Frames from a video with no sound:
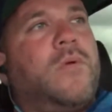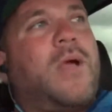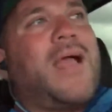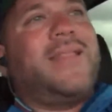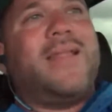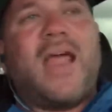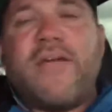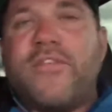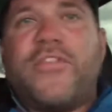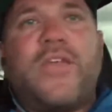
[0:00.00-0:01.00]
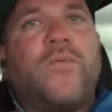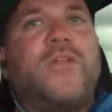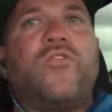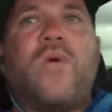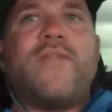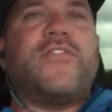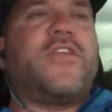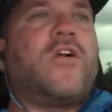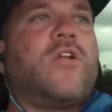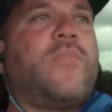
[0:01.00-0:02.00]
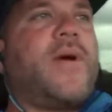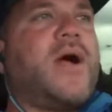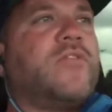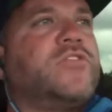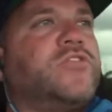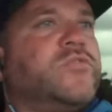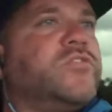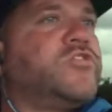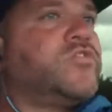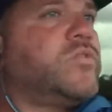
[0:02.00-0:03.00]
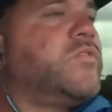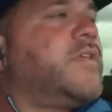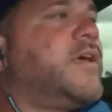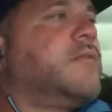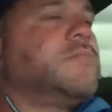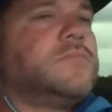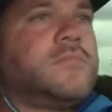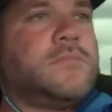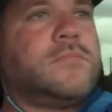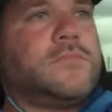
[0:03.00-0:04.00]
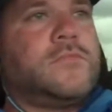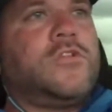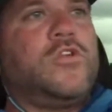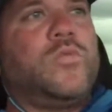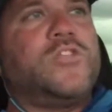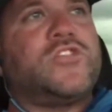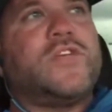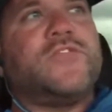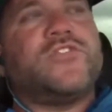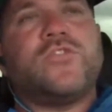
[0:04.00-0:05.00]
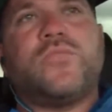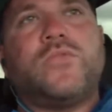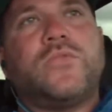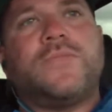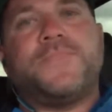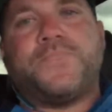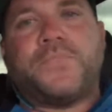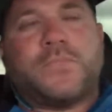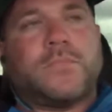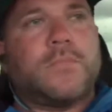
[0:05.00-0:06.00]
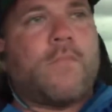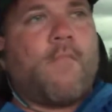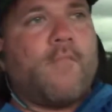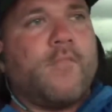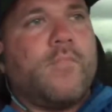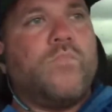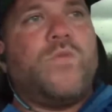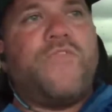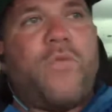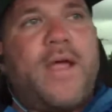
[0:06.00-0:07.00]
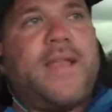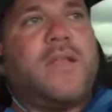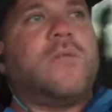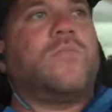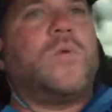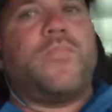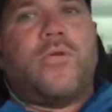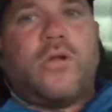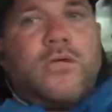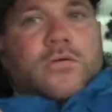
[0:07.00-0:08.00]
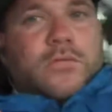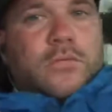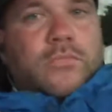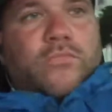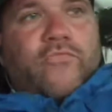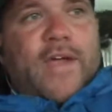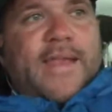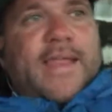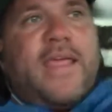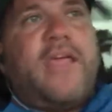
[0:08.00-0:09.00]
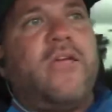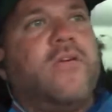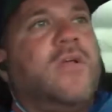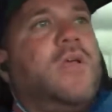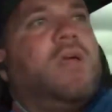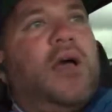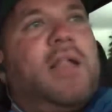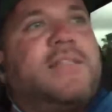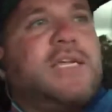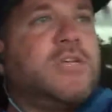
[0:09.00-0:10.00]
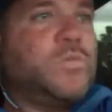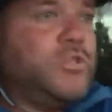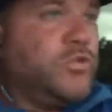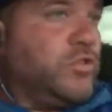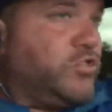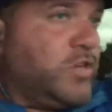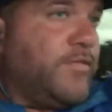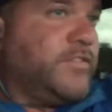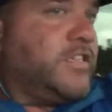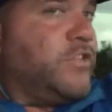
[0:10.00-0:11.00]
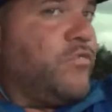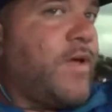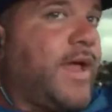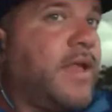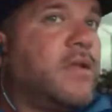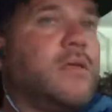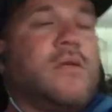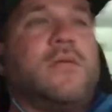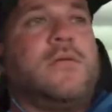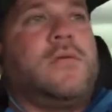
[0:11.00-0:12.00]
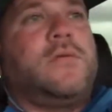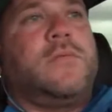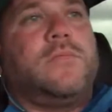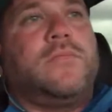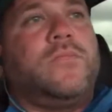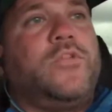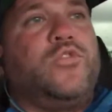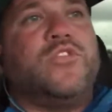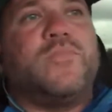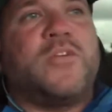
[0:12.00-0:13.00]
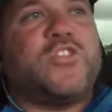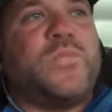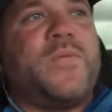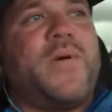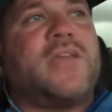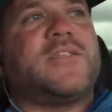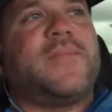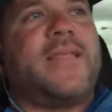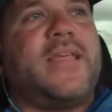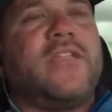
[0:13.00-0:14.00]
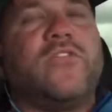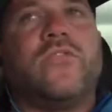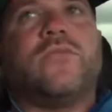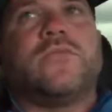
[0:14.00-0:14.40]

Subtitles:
We do everything in our power to ensure that, we service your pool. We've waited, we put on rain gear. A lot of times we do the service in the rain. We do as much as we possibly can do.